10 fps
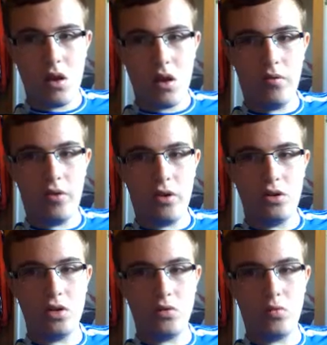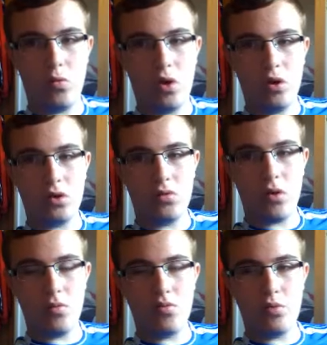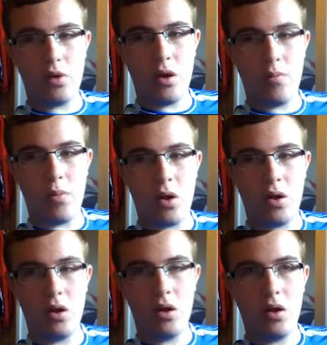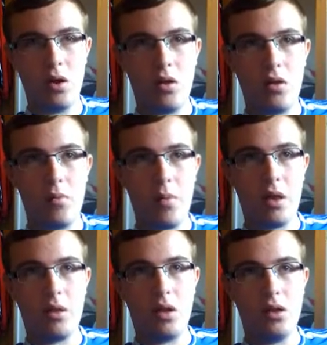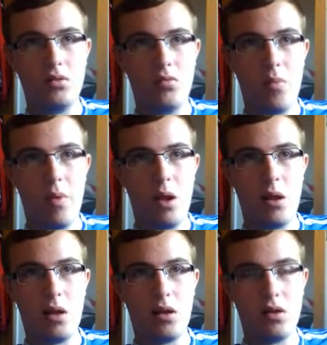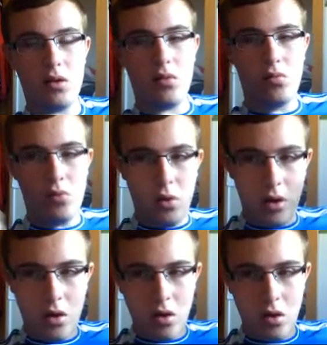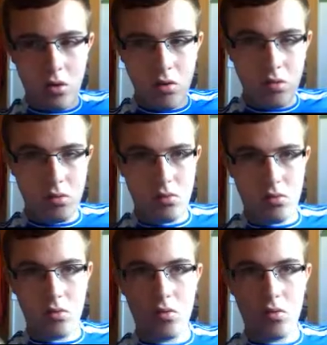If I just won a Grand Prix, my message would be like a woohoo,